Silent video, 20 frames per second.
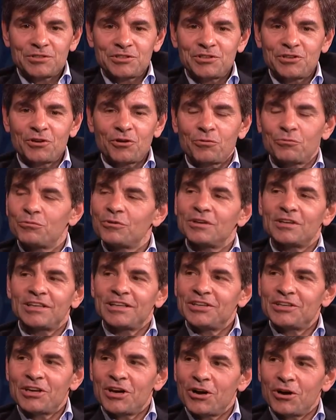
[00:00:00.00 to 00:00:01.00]
you don't really
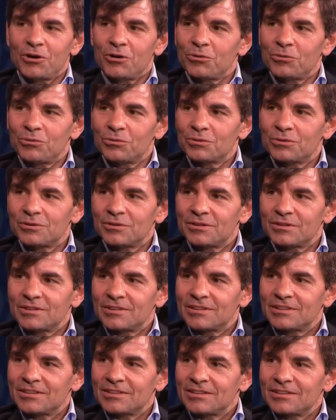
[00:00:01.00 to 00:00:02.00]
know
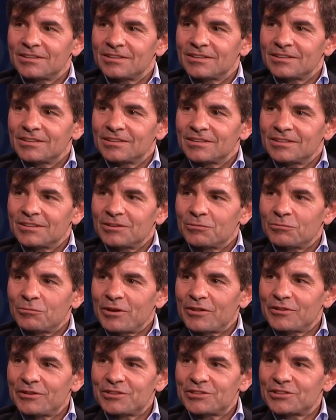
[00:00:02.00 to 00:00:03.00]

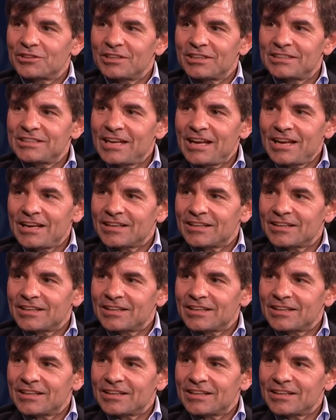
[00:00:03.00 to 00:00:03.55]
whether it's going to take.